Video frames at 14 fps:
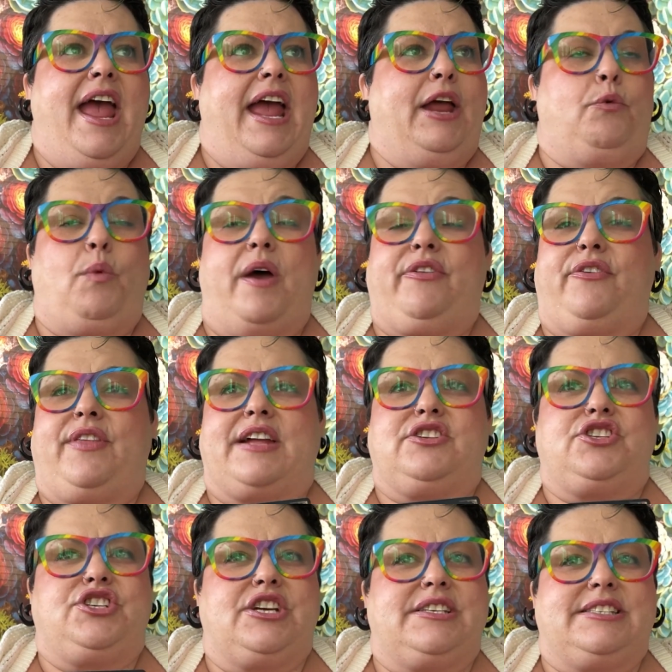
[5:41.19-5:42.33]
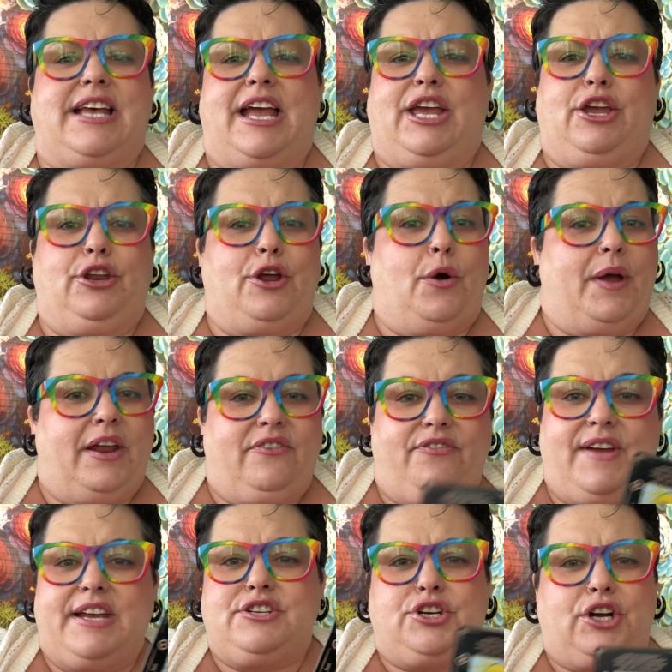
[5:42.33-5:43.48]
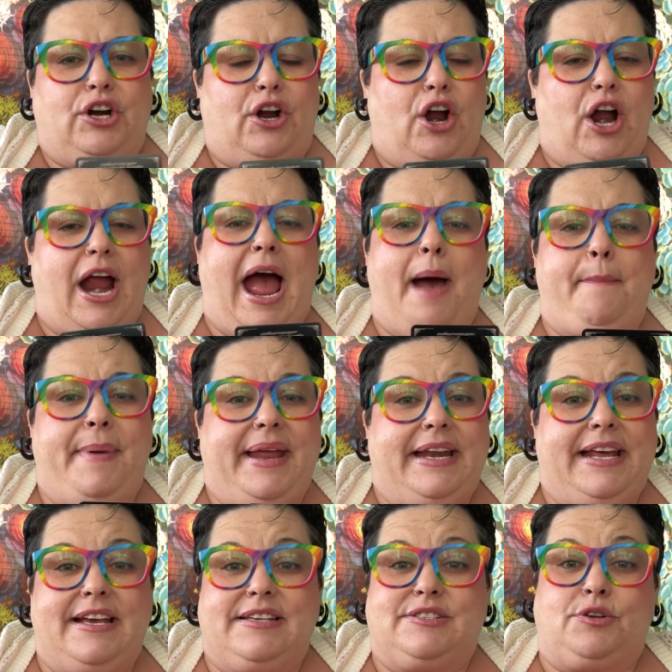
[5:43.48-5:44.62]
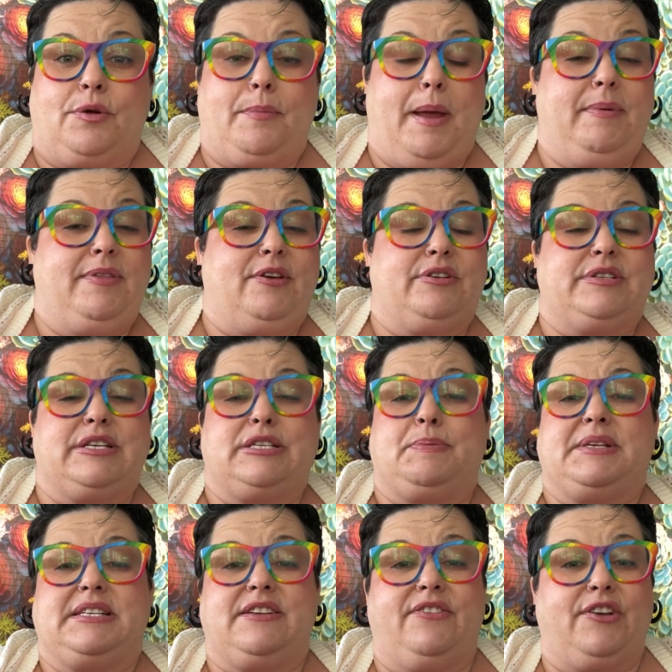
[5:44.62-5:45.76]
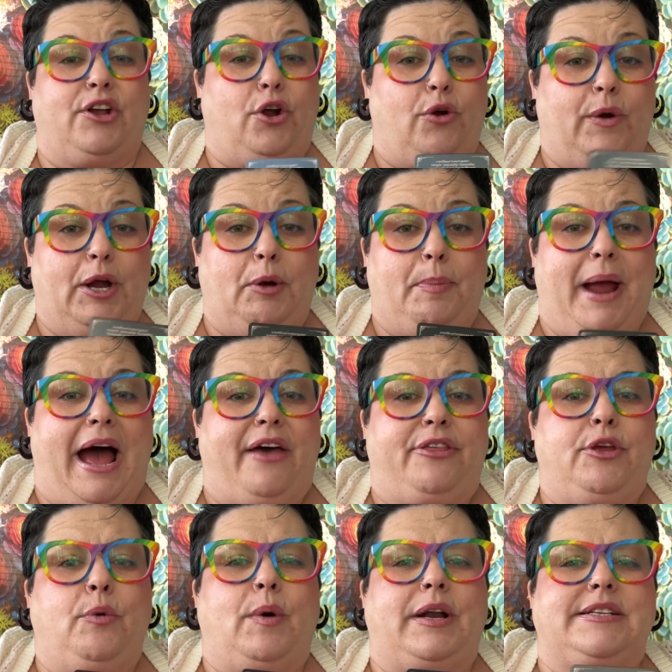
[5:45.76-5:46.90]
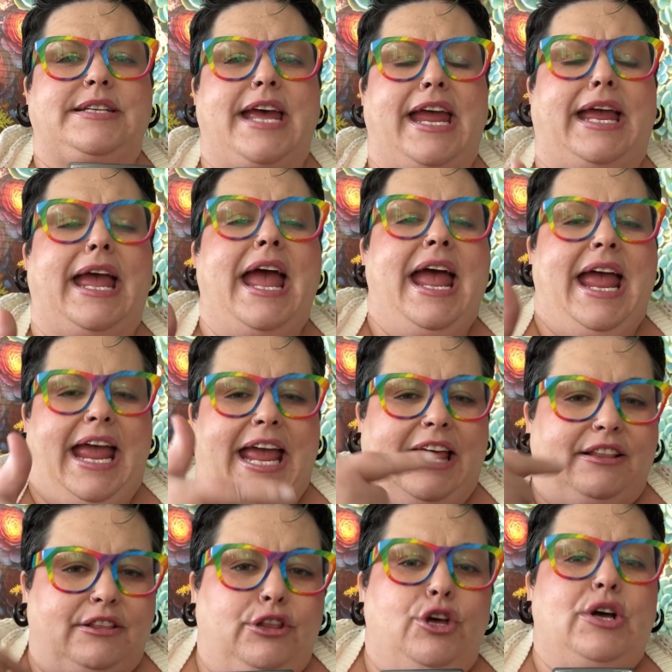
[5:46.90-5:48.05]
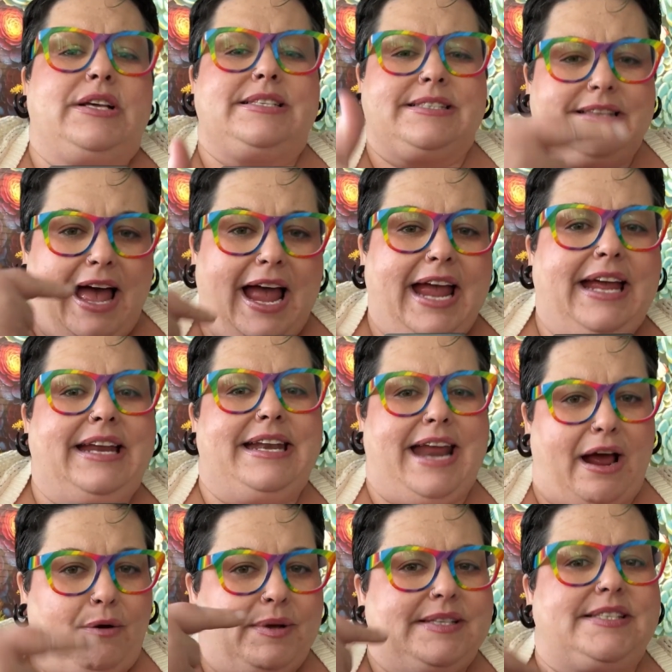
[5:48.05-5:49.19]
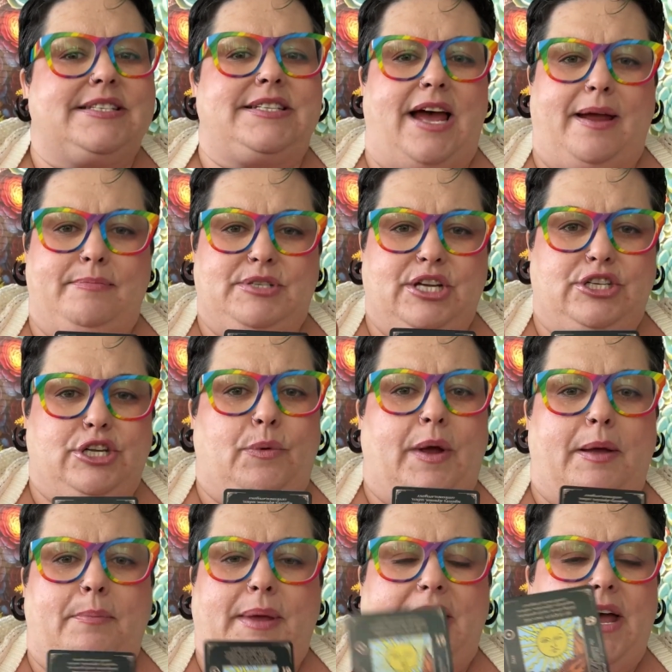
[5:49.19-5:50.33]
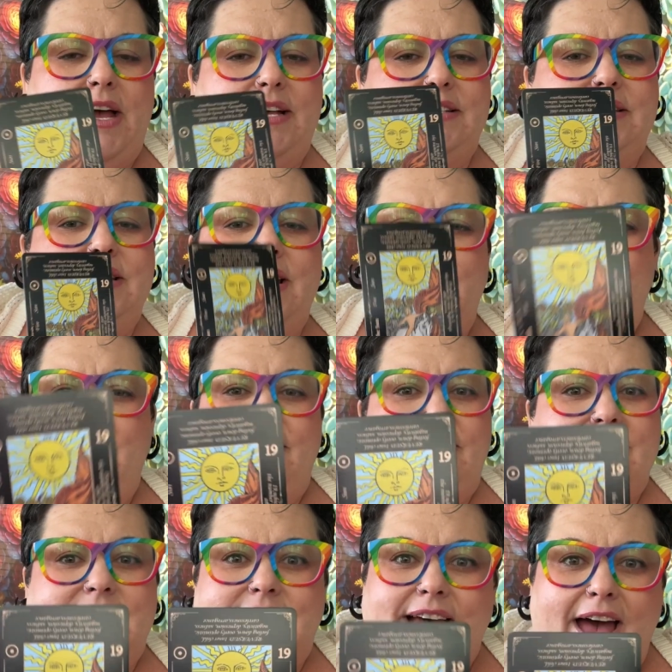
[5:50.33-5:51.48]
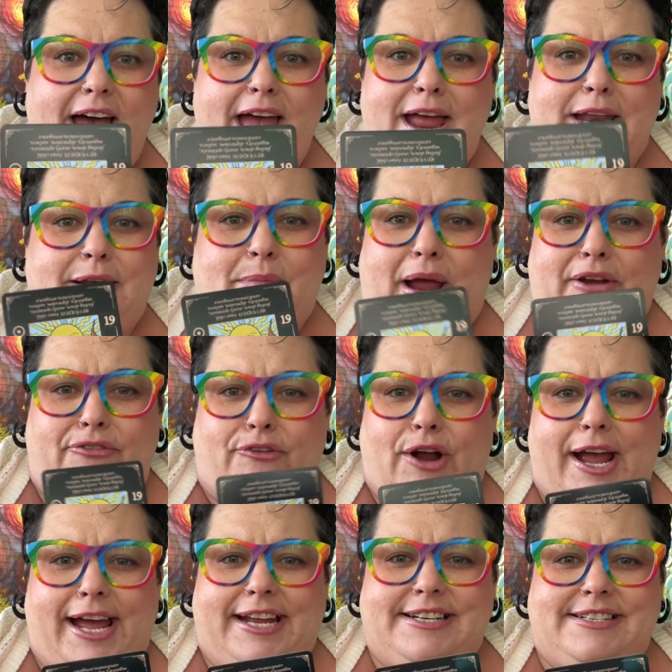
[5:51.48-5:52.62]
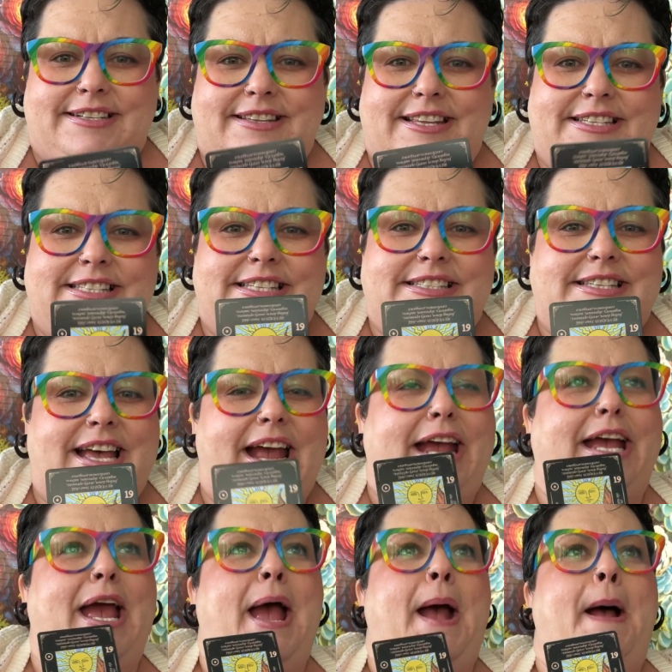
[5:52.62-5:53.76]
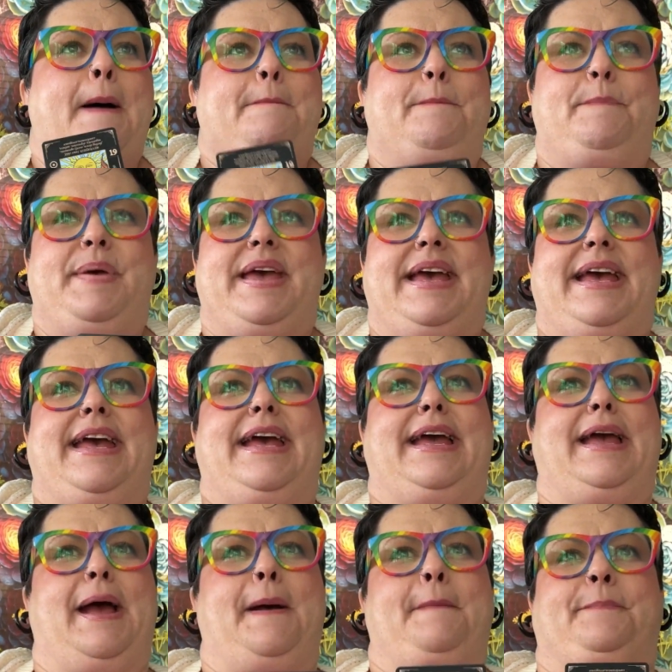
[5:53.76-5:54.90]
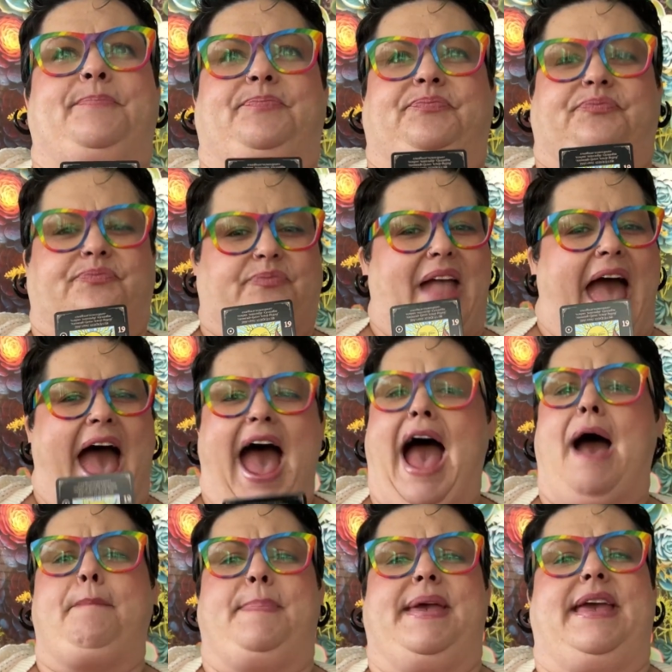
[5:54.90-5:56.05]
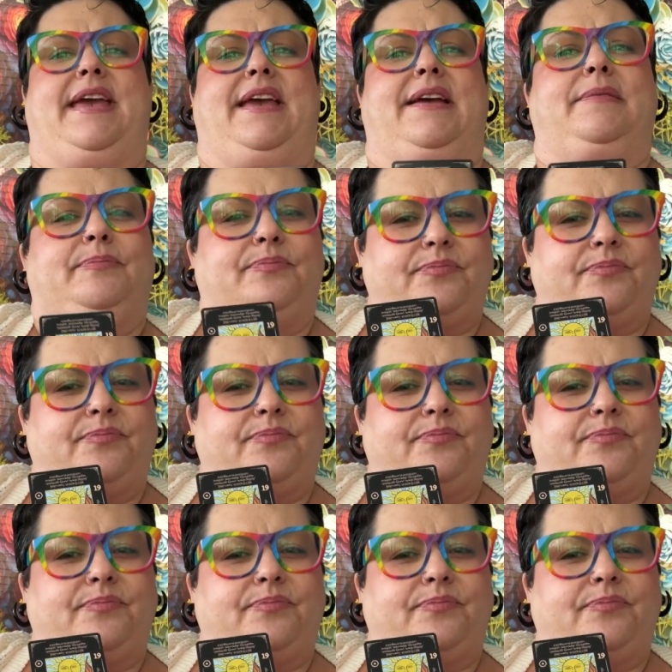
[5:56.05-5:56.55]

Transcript: And whether that's just like, you know, adventure or happiness or maybe there's a specific career path you want to take, it looks like now is the time to do it because the sun, my friend, this is like big happy,